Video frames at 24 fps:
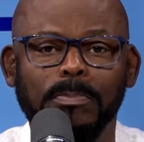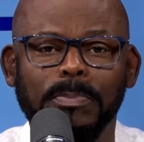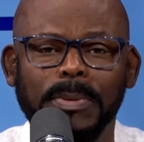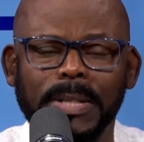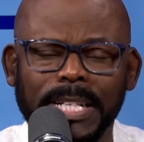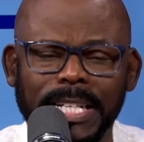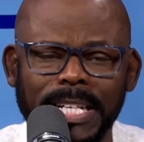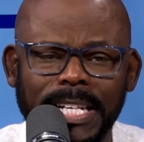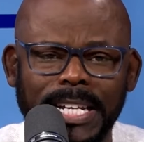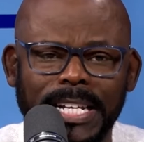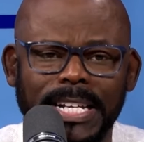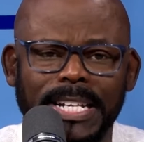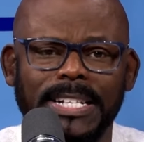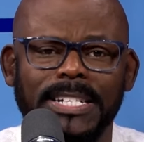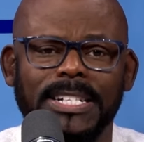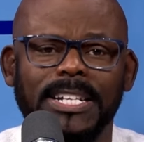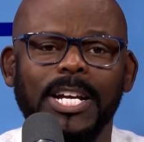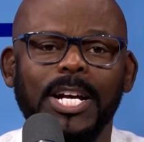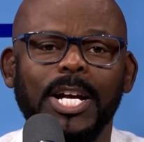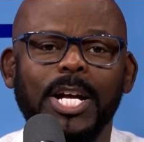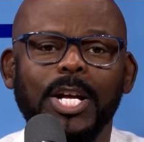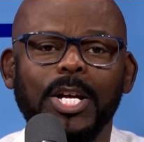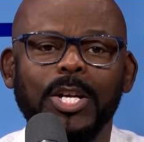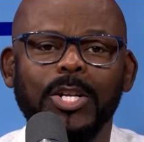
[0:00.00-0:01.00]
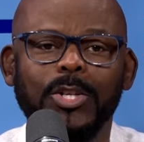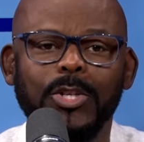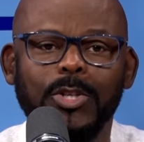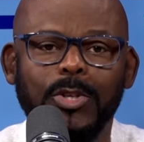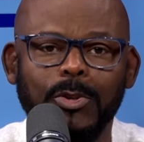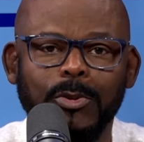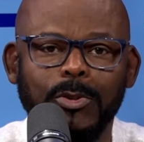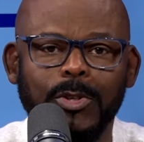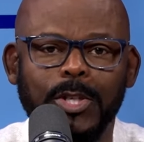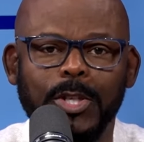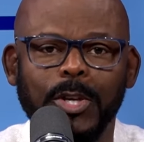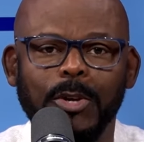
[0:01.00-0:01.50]
Please
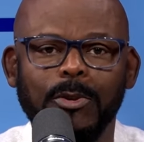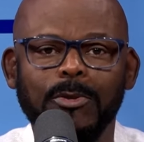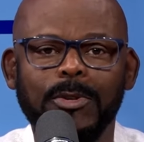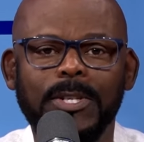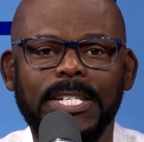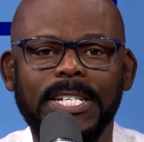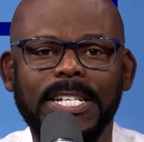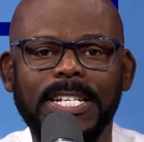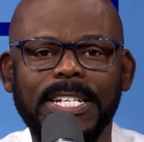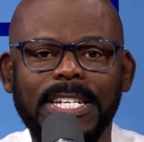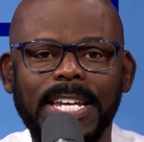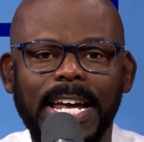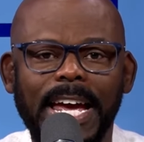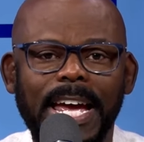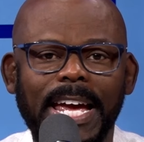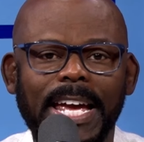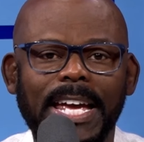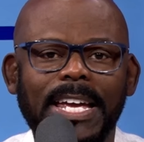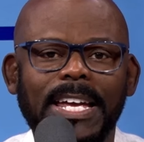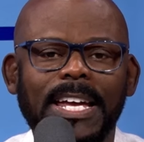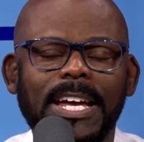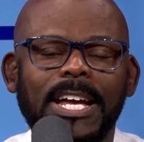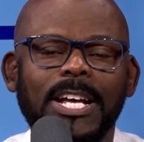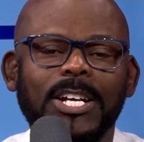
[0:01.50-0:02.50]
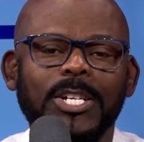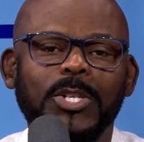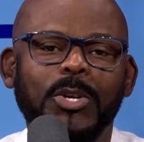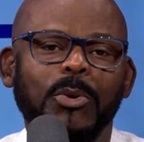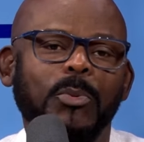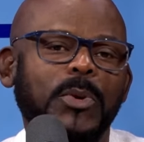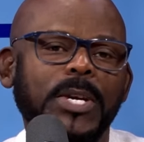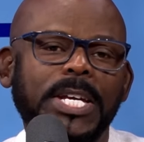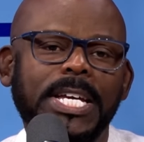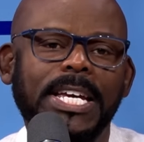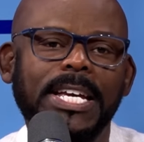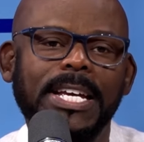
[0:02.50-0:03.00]
do so today so
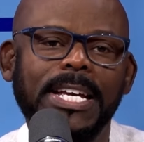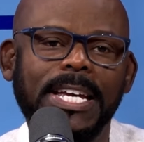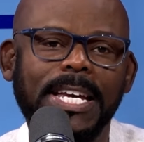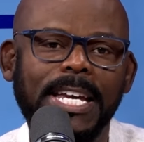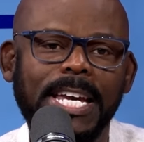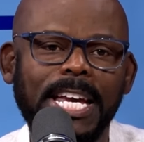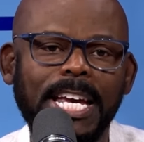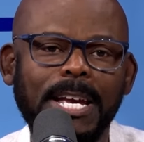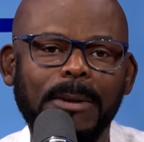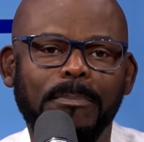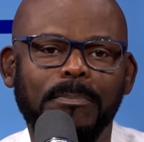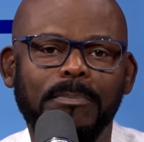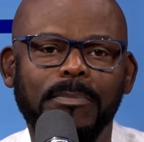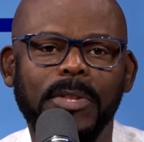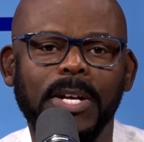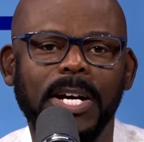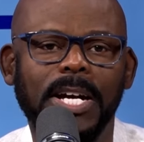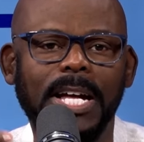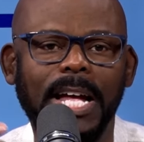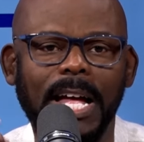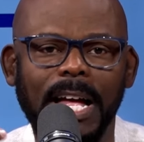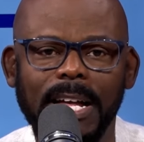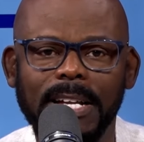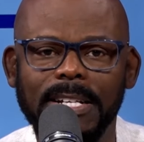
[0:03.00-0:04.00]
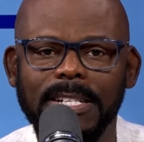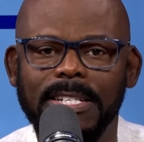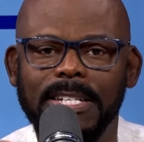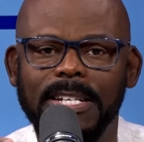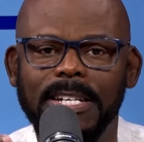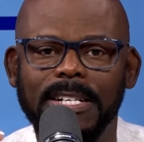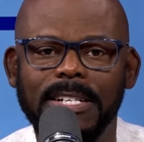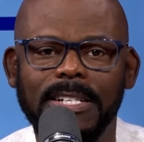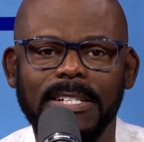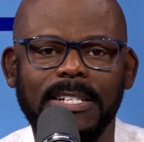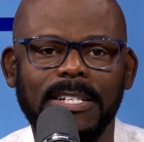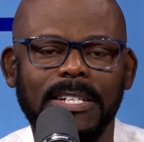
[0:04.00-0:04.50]
we can keep the
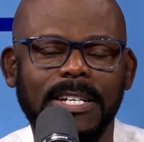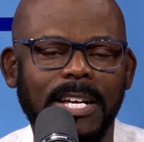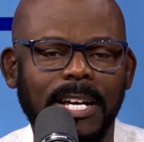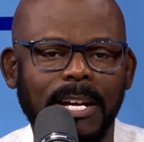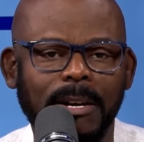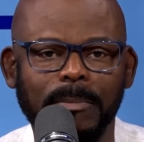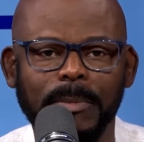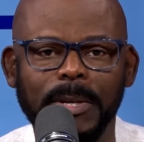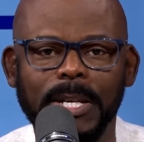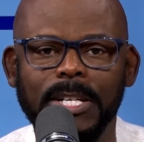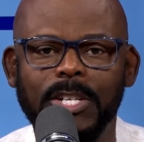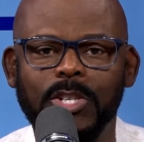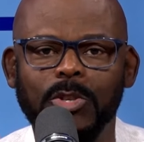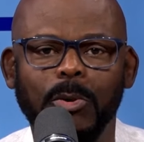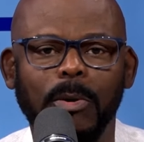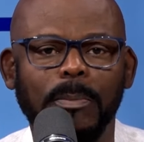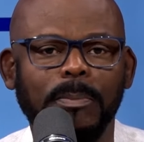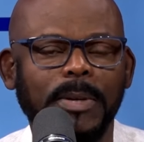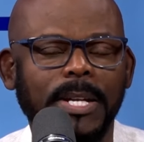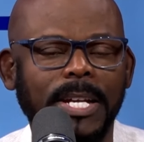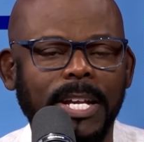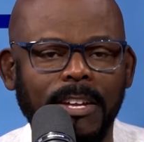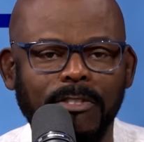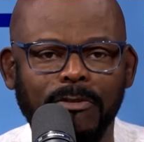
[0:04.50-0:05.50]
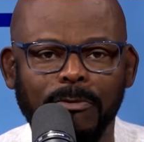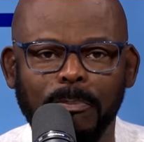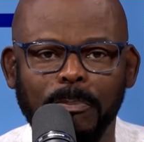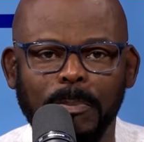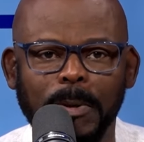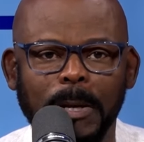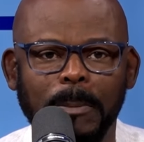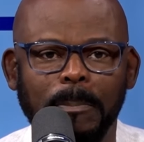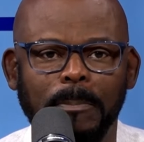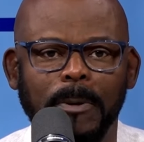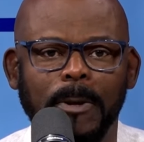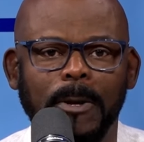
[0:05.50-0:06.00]
content coming to uplift
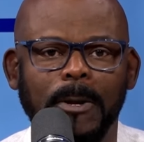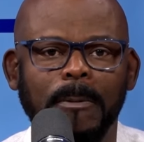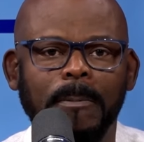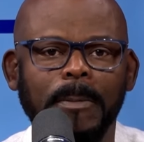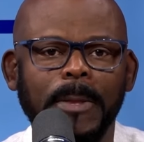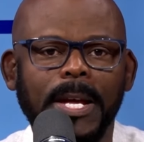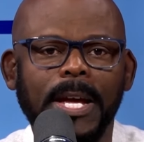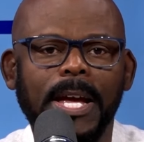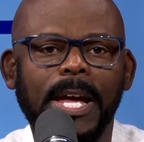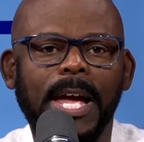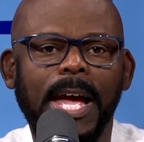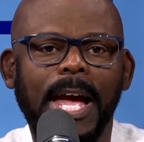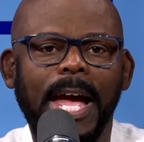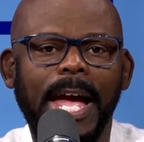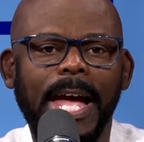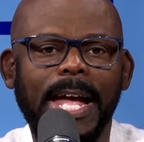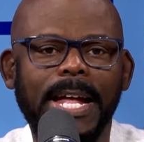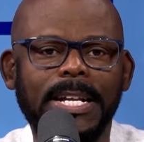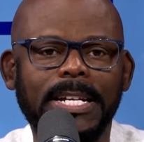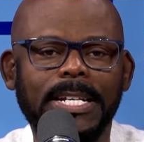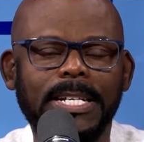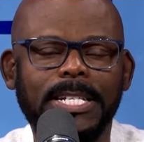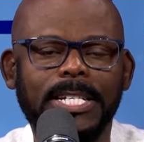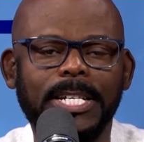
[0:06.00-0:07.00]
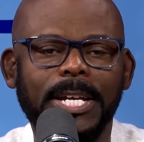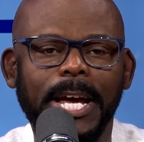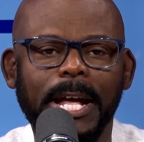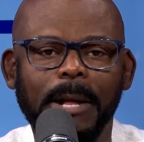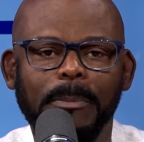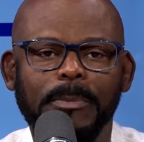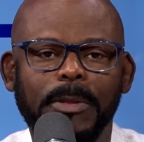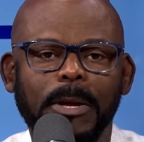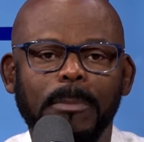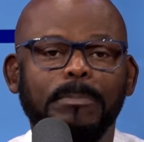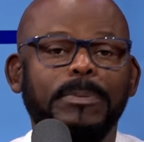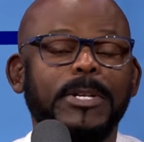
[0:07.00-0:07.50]
people and to
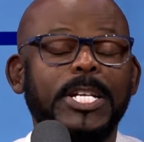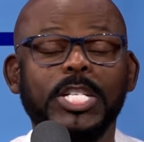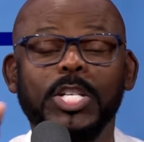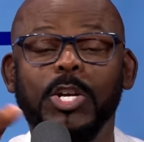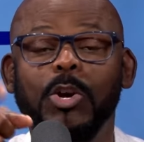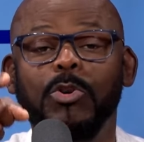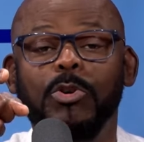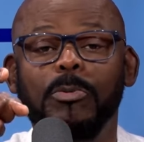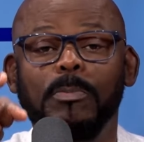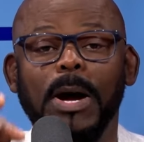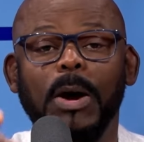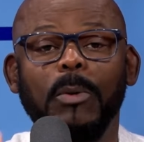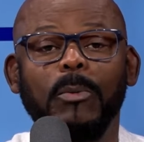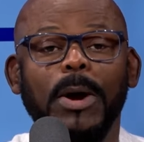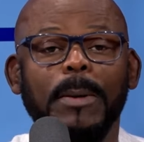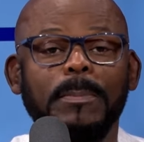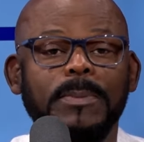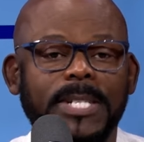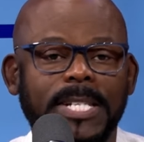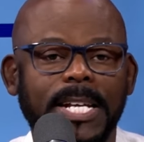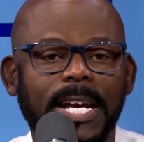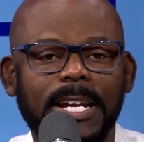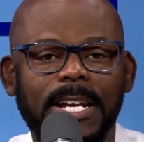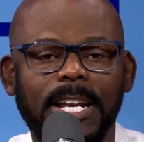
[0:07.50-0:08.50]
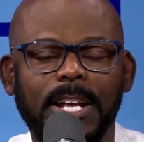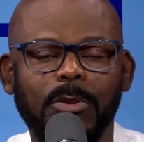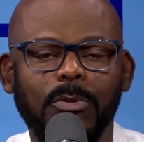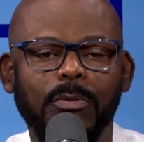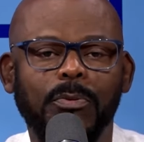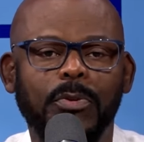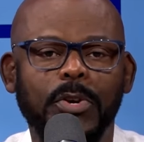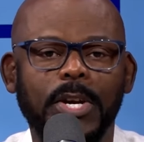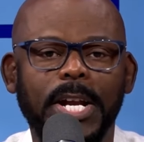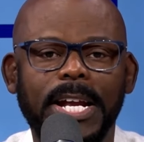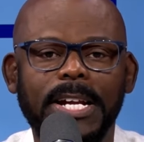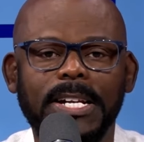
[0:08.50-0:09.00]
help them. Please go to my website, henry
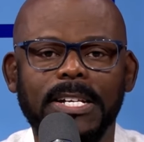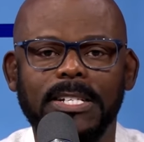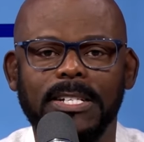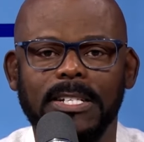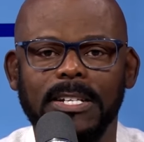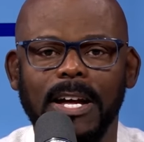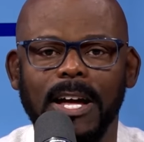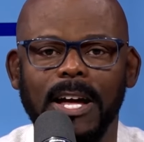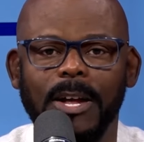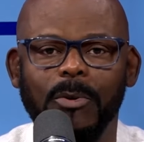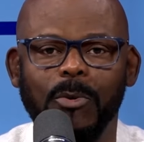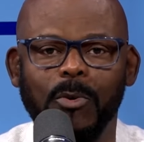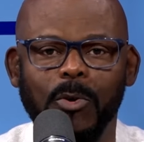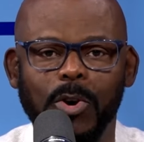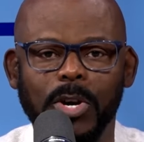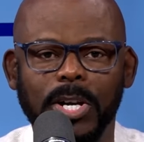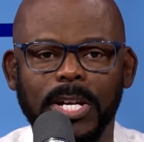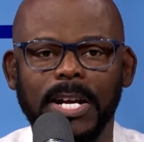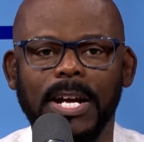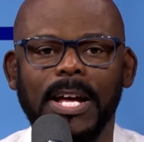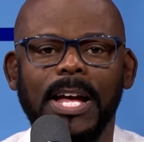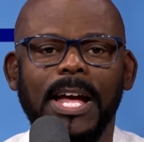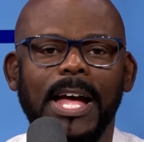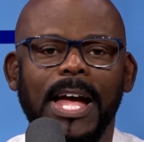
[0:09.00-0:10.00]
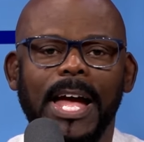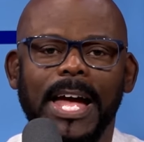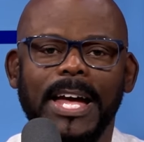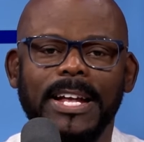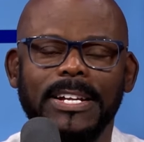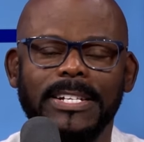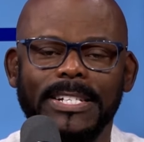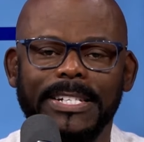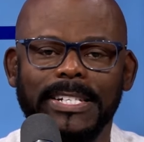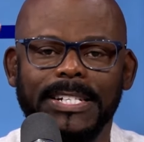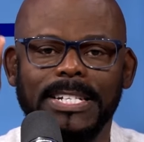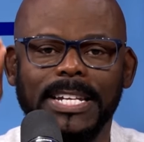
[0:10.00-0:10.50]
fernandez dot org,
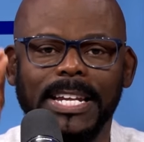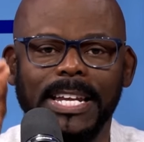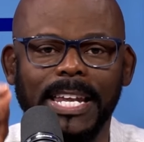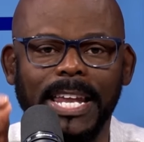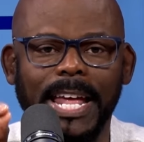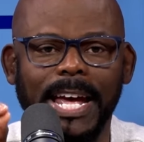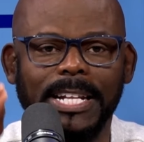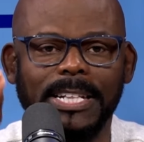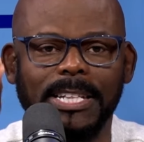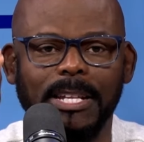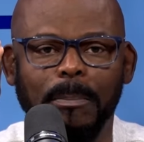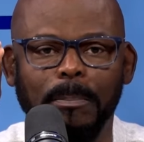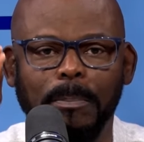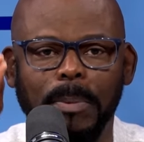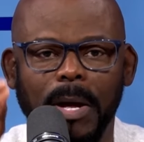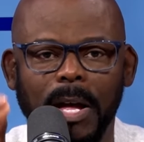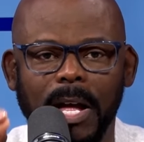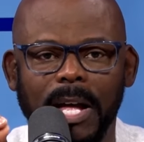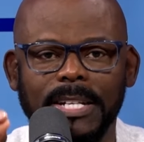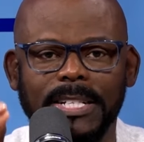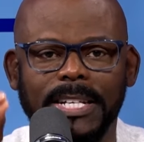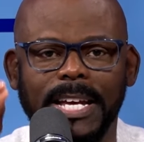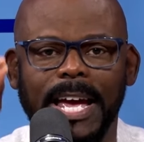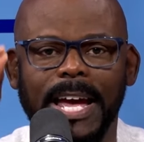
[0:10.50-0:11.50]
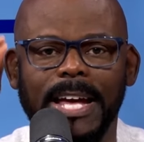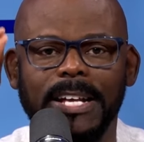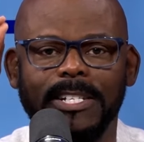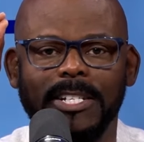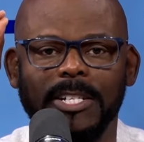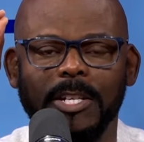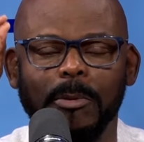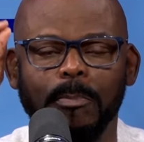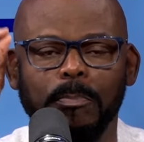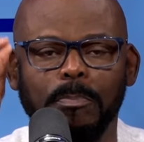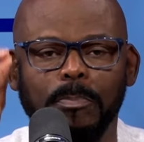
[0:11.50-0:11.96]
and select the podcast and